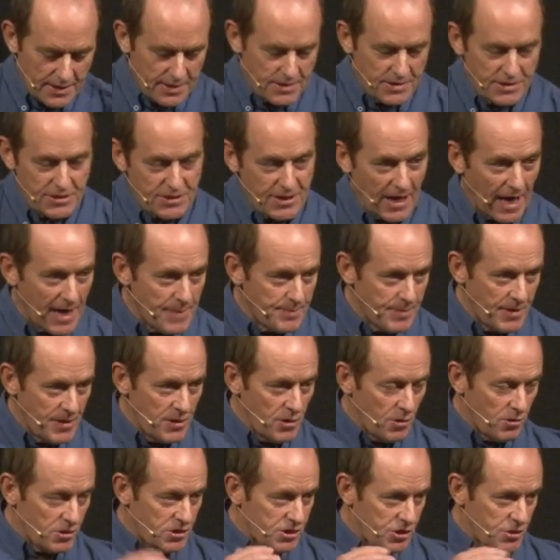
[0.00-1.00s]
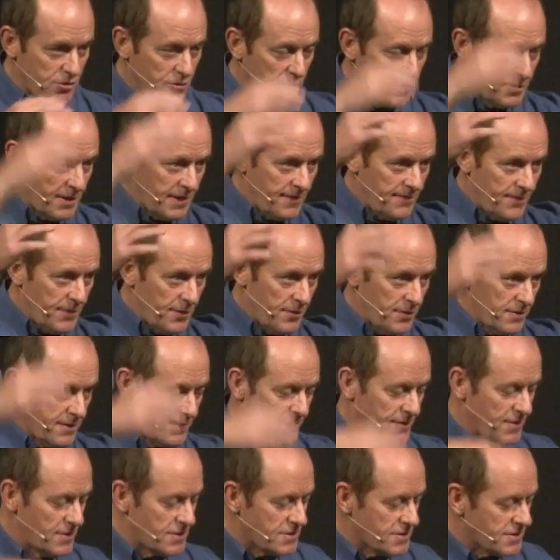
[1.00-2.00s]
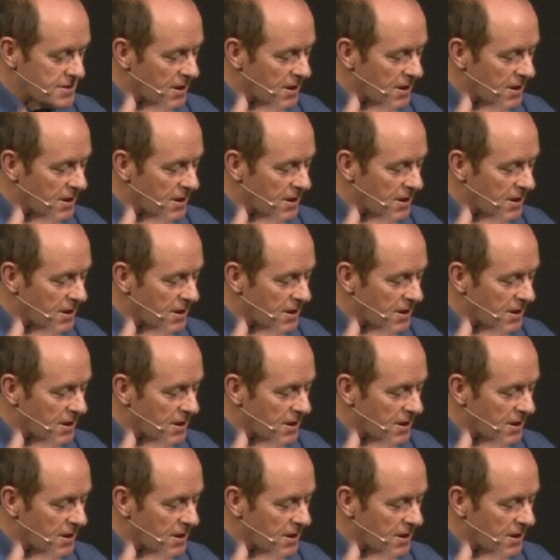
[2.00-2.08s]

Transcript: shaping your children in view of the future.